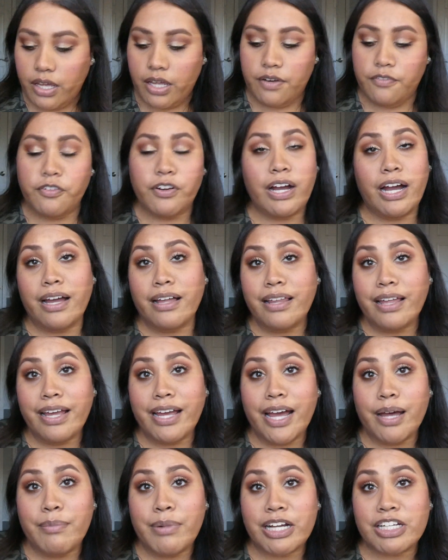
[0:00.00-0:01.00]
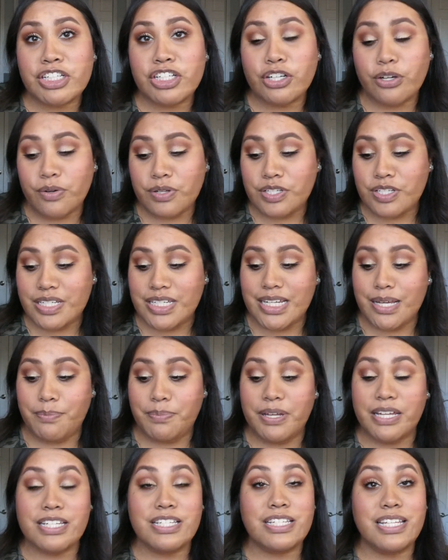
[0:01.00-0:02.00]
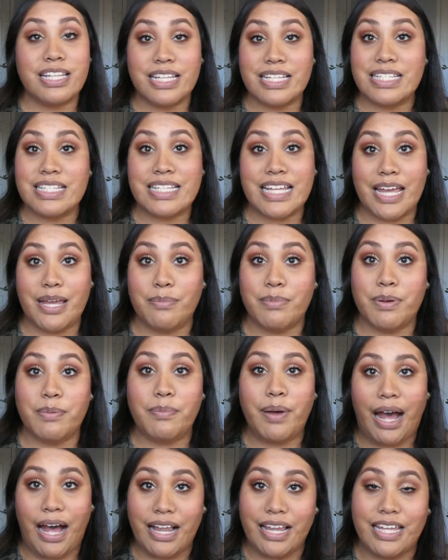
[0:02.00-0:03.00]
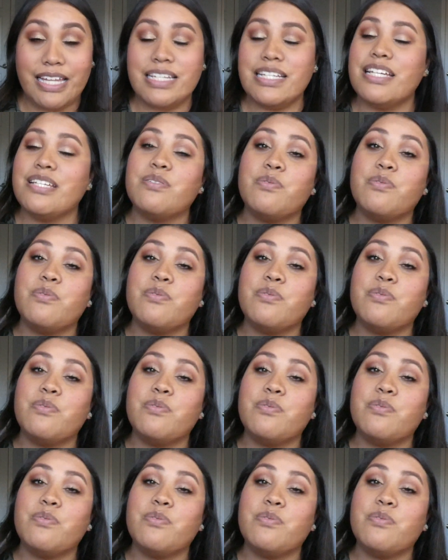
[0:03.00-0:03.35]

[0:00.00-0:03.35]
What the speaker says: And for highlight, I'm actually going to dip into the same palette as